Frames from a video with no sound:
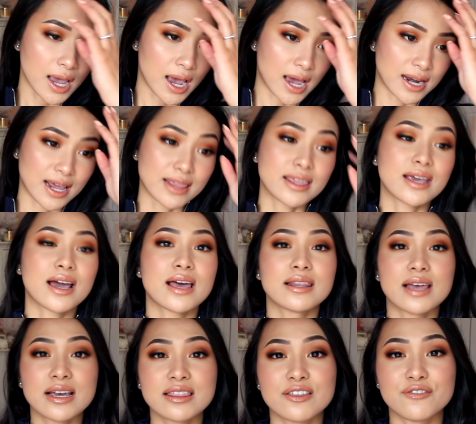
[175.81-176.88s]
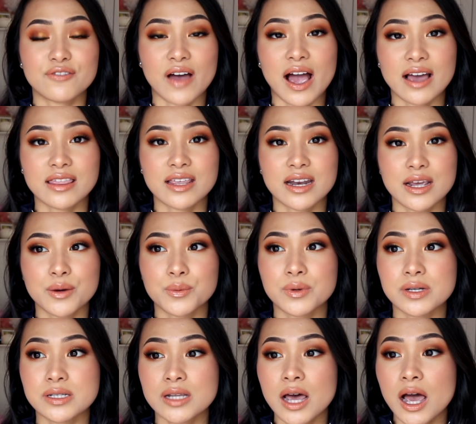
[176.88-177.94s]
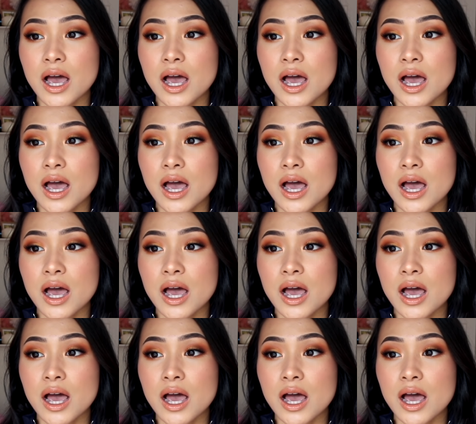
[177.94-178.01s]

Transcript: and I think I liked the fact that it was